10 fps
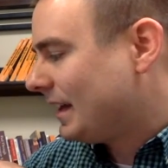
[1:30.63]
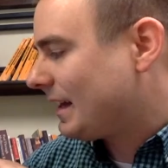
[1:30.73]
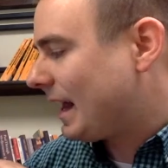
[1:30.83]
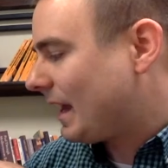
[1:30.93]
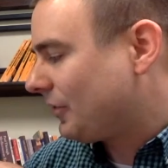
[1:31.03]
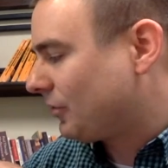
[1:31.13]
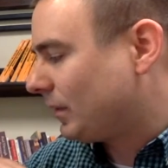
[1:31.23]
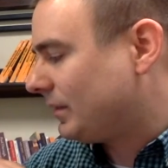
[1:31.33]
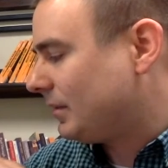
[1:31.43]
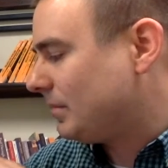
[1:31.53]
and
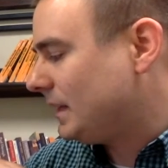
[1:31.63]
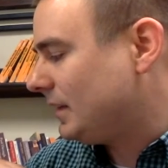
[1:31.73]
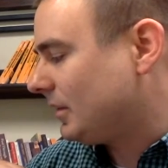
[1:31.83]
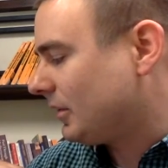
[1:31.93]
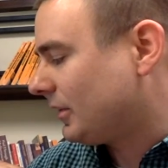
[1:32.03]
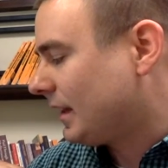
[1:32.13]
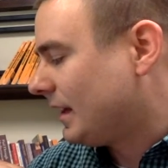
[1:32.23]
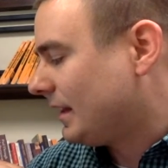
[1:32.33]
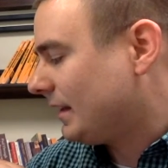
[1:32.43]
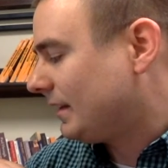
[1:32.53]
asteroids and meteors
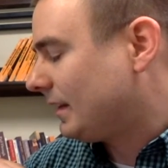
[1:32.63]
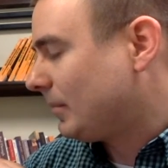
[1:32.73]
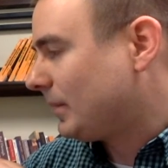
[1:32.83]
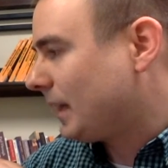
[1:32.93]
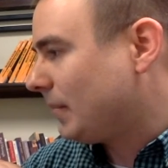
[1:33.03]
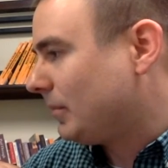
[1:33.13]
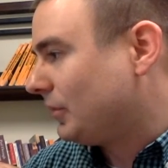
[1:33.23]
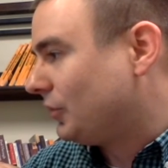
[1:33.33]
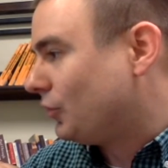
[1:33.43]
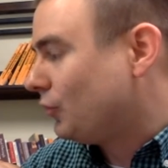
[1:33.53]
that
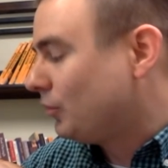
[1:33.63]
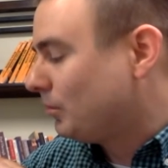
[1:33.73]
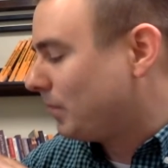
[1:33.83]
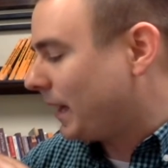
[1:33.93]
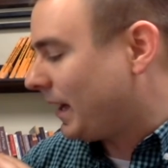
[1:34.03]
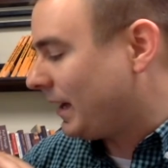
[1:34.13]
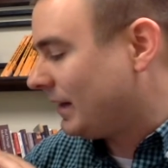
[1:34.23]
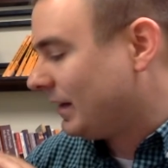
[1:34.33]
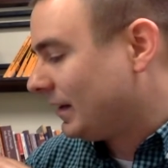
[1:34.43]
sometimes zoom by.